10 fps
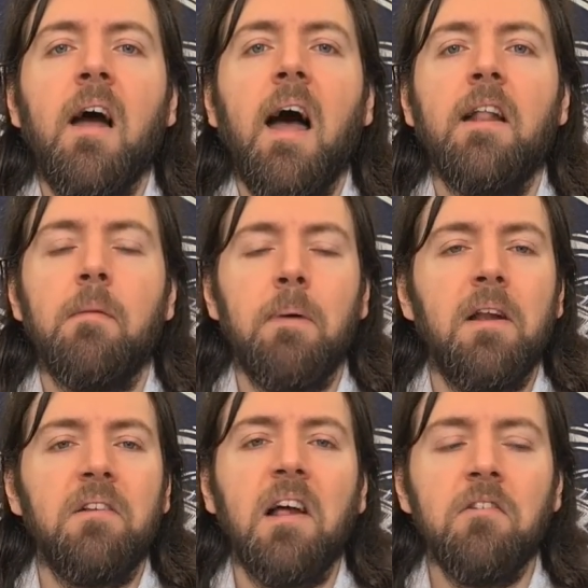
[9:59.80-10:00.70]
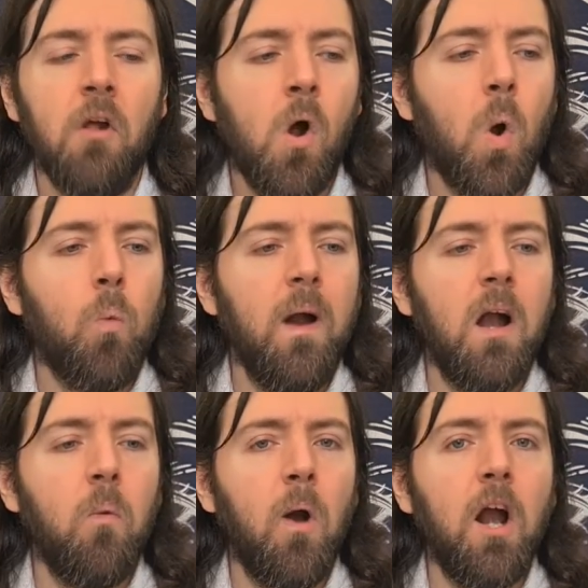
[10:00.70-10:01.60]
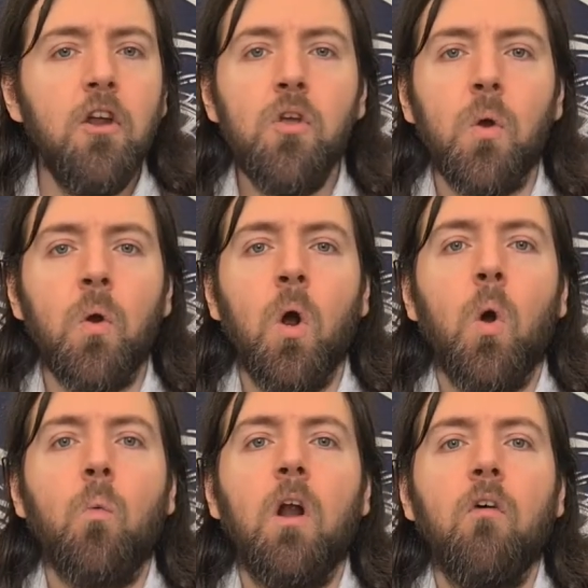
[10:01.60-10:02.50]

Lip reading: And the parents asked, "Where were you? We're